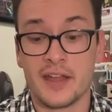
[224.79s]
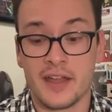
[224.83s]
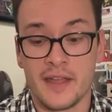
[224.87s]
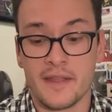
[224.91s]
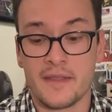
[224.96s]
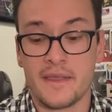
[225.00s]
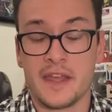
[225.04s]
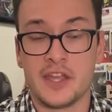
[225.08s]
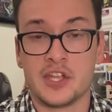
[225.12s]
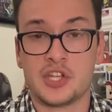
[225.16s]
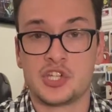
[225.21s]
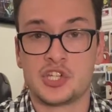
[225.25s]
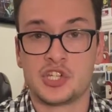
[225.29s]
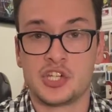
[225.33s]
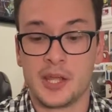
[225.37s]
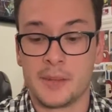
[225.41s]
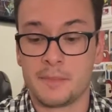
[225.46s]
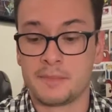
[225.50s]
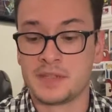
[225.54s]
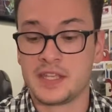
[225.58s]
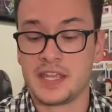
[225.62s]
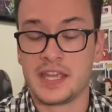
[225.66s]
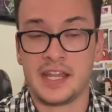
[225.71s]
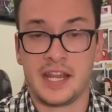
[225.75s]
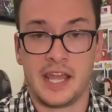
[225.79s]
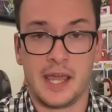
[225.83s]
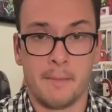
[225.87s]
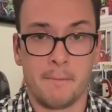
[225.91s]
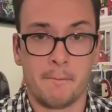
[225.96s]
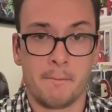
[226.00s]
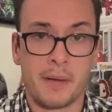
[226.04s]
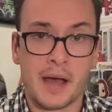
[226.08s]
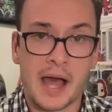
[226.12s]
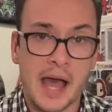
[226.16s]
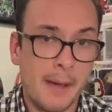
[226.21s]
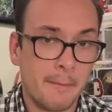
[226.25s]
They shipped in a
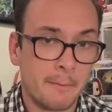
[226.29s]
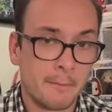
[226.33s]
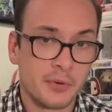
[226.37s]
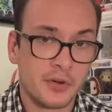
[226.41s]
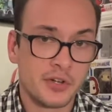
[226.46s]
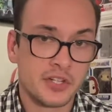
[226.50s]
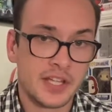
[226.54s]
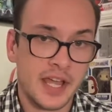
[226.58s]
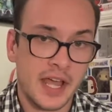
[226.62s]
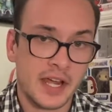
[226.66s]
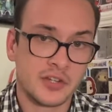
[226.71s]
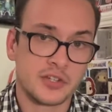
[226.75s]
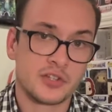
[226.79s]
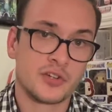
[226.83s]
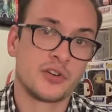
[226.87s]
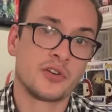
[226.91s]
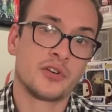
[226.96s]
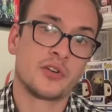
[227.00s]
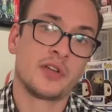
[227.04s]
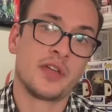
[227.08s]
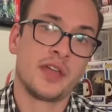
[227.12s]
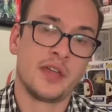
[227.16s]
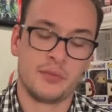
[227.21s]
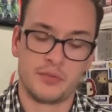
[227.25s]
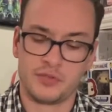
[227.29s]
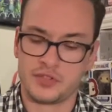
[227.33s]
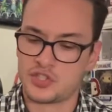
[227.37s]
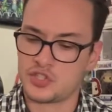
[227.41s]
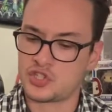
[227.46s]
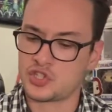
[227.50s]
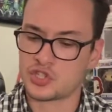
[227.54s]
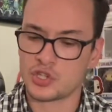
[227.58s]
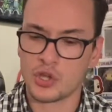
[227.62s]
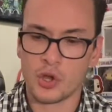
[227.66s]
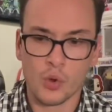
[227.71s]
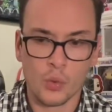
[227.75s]
pop protector. It was
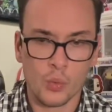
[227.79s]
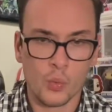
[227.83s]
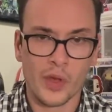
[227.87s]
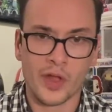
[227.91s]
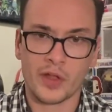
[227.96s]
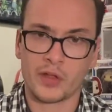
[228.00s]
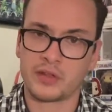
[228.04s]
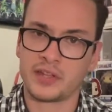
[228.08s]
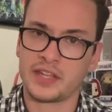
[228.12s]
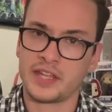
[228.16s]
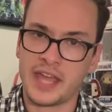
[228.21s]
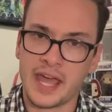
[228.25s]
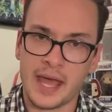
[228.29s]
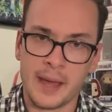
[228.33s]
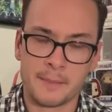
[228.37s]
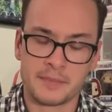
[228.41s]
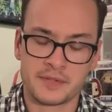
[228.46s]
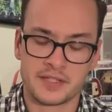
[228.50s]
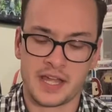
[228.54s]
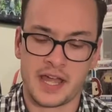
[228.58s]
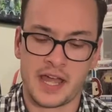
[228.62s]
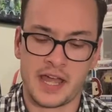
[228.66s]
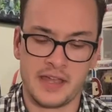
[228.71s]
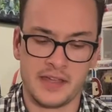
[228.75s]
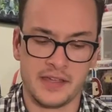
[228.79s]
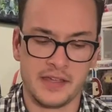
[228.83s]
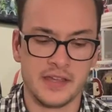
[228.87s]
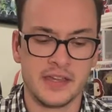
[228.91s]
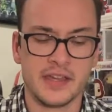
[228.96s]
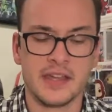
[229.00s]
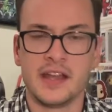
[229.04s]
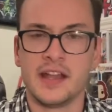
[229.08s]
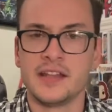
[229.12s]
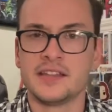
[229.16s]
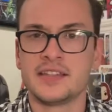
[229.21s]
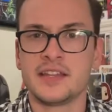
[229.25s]
so well kept. I
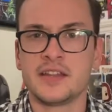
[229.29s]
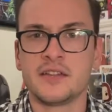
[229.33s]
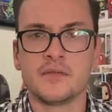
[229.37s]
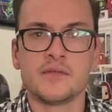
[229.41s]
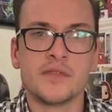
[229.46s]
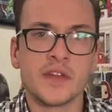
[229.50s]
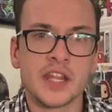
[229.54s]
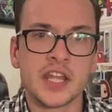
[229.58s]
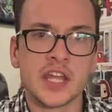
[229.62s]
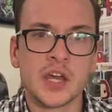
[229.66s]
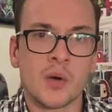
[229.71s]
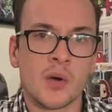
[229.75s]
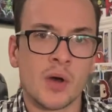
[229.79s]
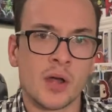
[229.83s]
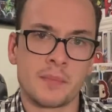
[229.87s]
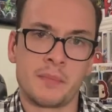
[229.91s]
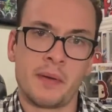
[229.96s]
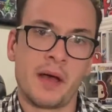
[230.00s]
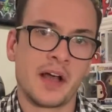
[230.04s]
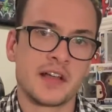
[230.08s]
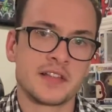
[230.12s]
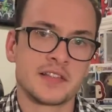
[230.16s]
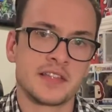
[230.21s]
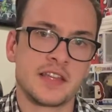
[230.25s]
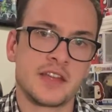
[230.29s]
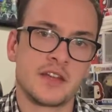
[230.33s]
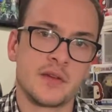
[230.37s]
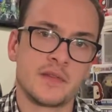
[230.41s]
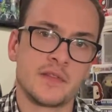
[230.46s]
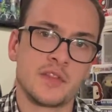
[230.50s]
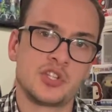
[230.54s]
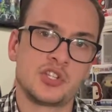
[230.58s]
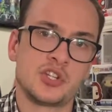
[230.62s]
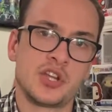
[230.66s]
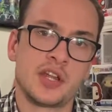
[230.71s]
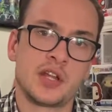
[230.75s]
did a video unboxing here on the
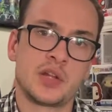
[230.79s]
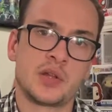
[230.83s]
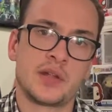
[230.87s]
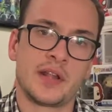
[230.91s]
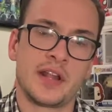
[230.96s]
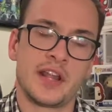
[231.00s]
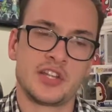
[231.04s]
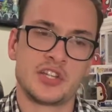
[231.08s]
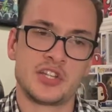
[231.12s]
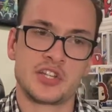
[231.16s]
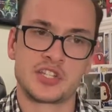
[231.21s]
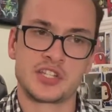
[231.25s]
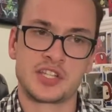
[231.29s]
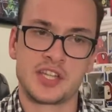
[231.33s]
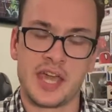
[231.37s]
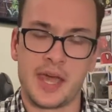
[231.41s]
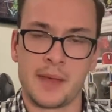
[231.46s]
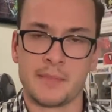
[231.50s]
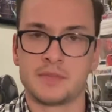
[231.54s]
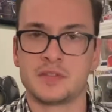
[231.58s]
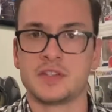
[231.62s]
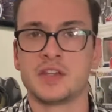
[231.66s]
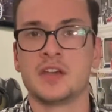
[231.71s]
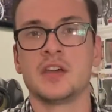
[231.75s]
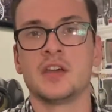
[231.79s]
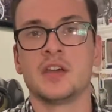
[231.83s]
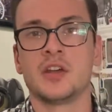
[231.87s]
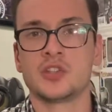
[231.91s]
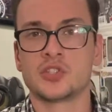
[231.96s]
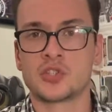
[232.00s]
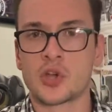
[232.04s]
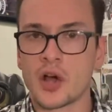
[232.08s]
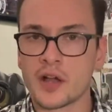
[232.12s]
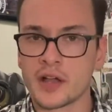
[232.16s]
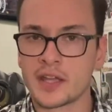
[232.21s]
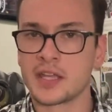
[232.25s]
channel, and I just kept
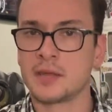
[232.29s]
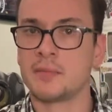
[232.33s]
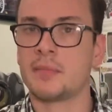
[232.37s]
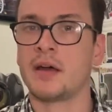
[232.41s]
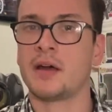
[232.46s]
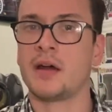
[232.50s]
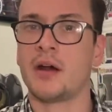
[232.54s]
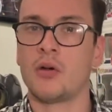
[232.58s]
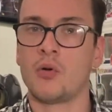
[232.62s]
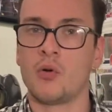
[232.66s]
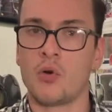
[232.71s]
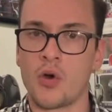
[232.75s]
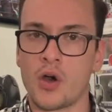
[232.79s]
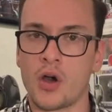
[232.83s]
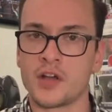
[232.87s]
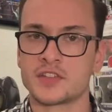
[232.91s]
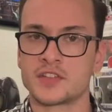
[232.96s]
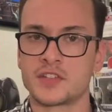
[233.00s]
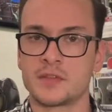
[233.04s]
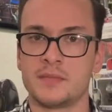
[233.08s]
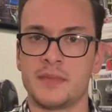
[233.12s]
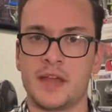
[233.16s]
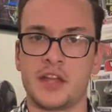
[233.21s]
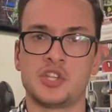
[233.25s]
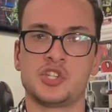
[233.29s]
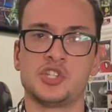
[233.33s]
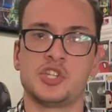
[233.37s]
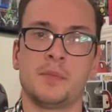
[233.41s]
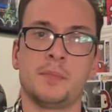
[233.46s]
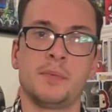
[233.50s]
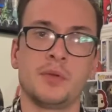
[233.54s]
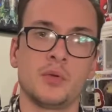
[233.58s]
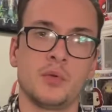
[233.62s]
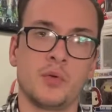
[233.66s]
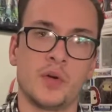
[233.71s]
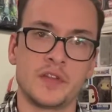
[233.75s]
talking about how awesome that
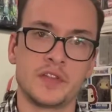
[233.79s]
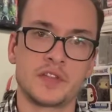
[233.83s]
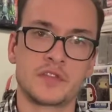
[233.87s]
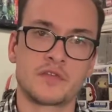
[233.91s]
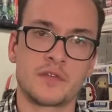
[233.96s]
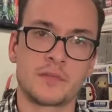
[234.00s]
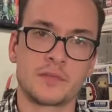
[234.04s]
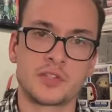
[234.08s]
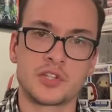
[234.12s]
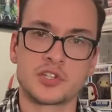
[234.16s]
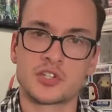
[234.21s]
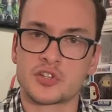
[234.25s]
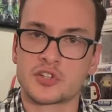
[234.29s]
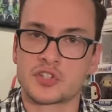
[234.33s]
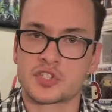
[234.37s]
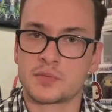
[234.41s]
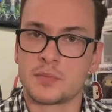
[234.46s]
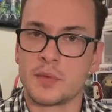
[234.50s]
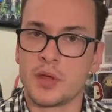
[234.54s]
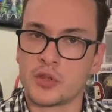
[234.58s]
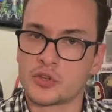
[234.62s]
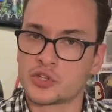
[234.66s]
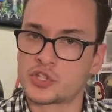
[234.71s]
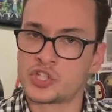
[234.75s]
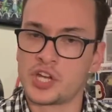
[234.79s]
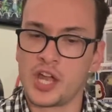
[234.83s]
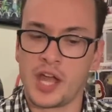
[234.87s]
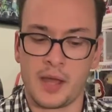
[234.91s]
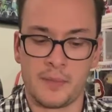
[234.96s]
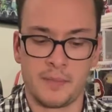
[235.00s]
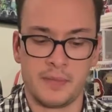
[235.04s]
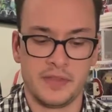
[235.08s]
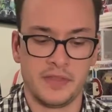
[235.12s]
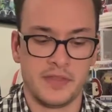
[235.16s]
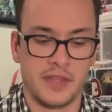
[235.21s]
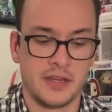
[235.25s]
shipping was from such a small shop.
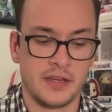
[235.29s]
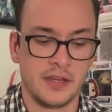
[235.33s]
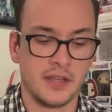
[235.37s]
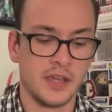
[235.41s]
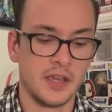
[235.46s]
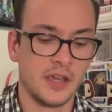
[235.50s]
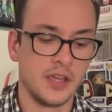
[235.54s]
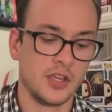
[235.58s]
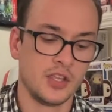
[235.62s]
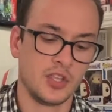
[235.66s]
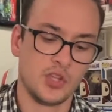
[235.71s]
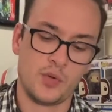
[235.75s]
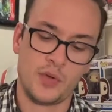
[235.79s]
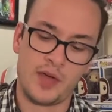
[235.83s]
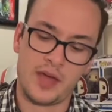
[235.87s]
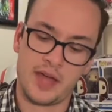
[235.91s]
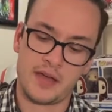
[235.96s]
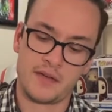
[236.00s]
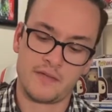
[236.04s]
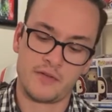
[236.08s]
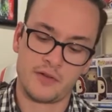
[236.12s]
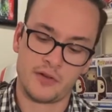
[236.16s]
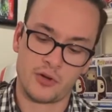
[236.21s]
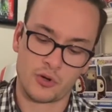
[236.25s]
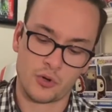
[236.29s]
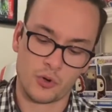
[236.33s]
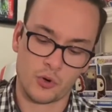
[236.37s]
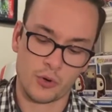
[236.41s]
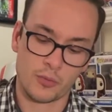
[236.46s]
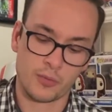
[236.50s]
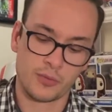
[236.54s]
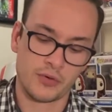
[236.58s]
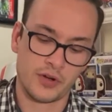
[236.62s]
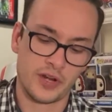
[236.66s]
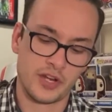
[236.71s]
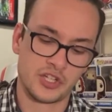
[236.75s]
And then you have a
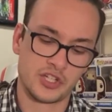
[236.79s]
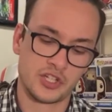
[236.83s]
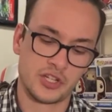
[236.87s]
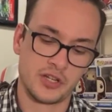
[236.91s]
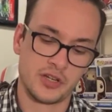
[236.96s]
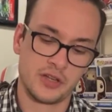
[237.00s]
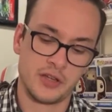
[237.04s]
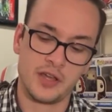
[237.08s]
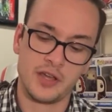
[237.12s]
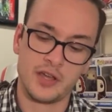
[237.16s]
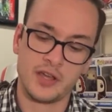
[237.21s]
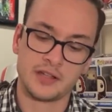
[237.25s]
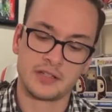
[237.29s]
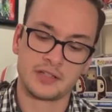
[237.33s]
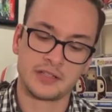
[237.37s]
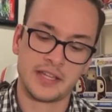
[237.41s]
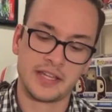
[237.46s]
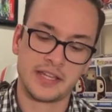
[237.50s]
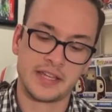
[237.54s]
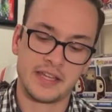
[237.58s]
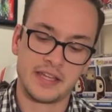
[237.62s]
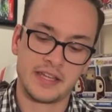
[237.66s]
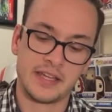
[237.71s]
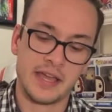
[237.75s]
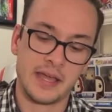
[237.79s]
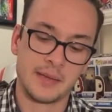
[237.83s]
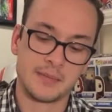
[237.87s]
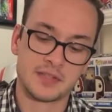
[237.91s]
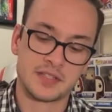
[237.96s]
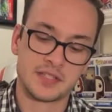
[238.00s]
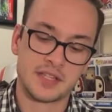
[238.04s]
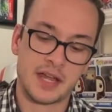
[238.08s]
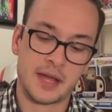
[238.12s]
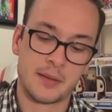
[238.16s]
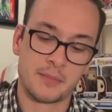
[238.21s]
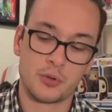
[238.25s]
corporation like
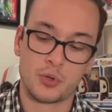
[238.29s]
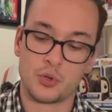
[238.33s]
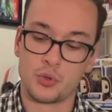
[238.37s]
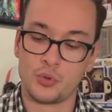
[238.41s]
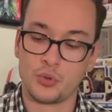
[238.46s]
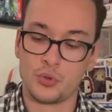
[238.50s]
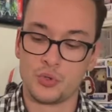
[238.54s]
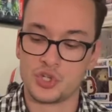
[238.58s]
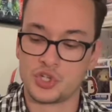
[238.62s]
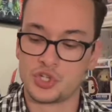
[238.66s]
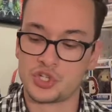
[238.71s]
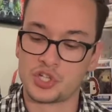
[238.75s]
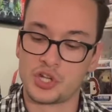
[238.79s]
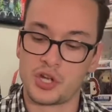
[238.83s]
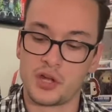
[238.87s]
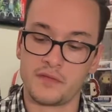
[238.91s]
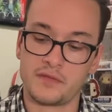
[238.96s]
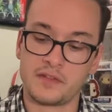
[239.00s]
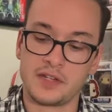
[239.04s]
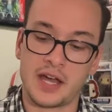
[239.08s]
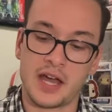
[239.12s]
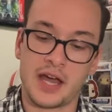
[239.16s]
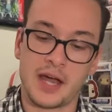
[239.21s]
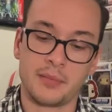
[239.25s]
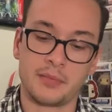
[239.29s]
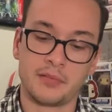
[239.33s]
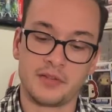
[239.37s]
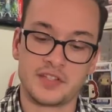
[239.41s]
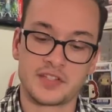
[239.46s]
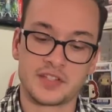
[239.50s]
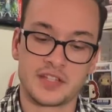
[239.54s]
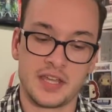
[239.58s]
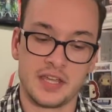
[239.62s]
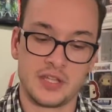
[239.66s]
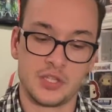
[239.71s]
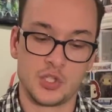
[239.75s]
GameStop who shoved
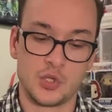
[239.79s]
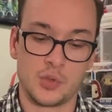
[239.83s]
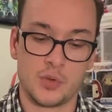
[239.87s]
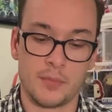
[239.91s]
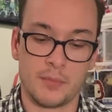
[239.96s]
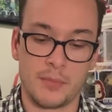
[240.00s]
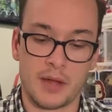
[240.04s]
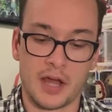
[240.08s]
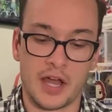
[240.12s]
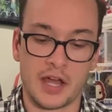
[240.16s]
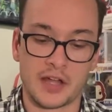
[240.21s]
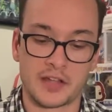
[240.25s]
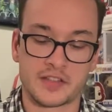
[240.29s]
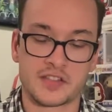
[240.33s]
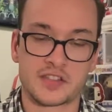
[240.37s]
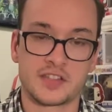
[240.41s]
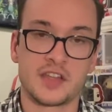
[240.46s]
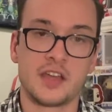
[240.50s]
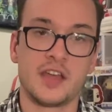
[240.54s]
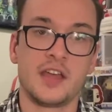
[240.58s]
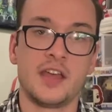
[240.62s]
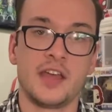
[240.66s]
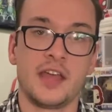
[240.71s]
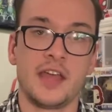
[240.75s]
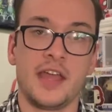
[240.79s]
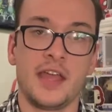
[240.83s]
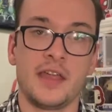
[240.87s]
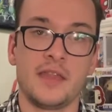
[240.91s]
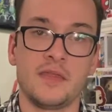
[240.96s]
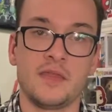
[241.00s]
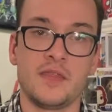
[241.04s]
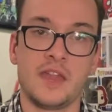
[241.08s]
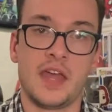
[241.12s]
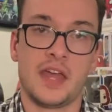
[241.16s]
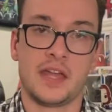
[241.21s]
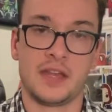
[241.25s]
Obelisk into a box and
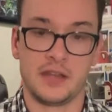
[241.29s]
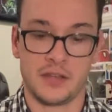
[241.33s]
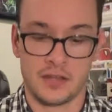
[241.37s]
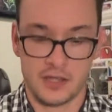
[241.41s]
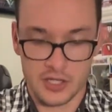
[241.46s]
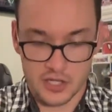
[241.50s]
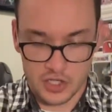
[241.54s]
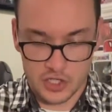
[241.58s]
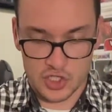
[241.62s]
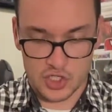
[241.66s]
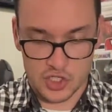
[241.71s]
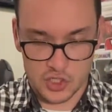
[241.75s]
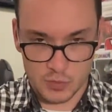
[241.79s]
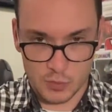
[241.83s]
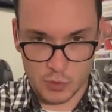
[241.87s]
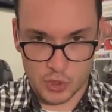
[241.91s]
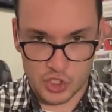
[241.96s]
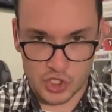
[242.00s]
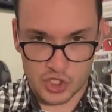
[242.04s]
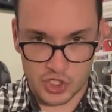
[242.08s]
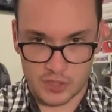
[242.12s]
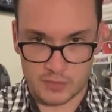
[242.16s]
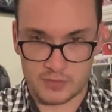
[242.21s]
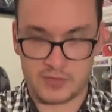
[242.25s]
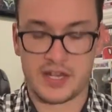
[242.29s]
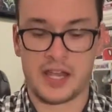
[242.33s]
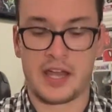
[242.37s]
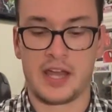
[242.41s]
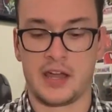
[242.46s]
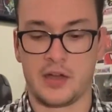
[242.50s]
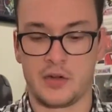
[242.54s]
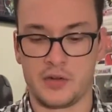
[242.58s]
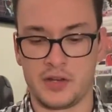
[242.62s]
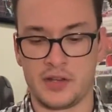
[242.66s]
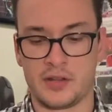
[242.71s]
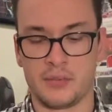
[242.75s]
then smushed them
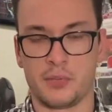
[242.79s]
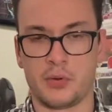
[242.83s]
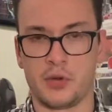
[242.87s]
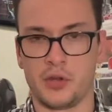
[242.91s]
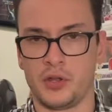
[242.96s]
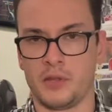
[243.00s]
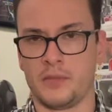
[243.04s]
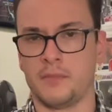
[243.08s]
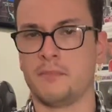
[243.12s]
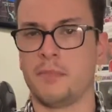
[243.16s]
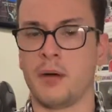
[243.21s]
down, put